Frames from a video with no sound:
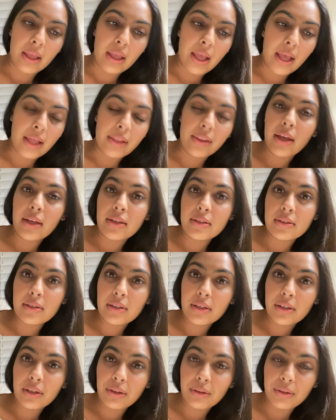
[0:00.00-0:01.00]
And that is the
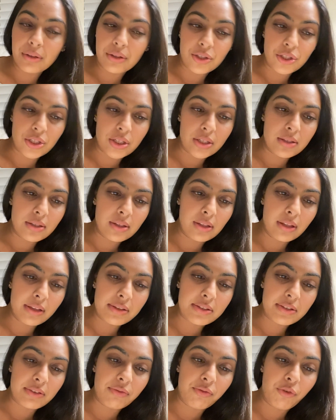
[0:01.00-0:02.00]
conclusion to
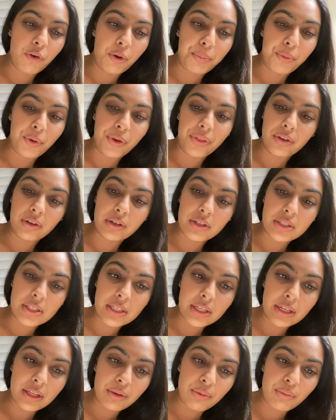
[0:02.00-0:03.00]
lesson
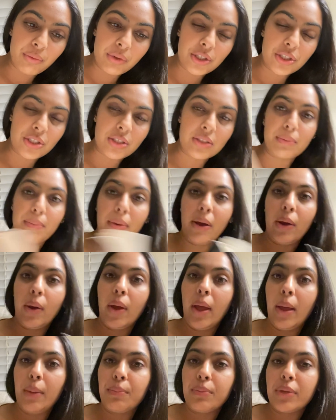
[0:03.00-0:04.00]
4.13, which is about
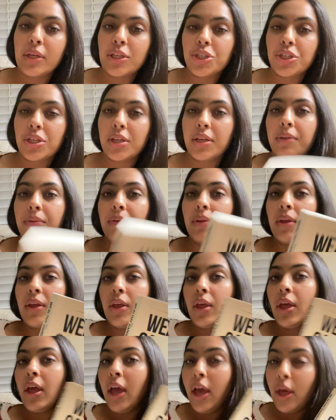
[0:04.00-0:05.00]
ambition.
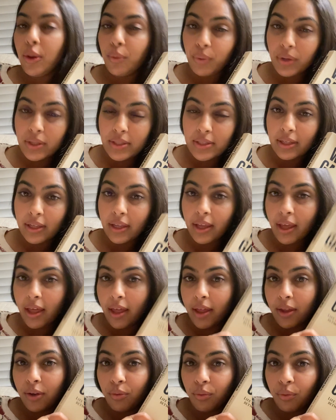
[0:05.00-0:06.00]
And once
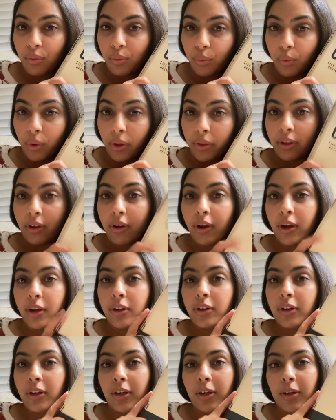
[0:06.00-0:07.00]
again, Wealthy
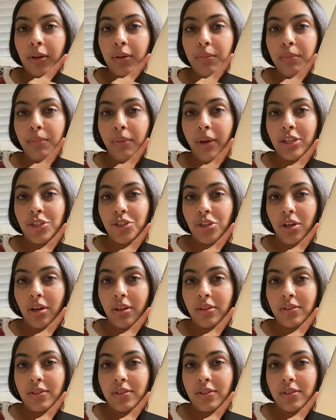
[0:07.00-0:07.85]
Gardener by John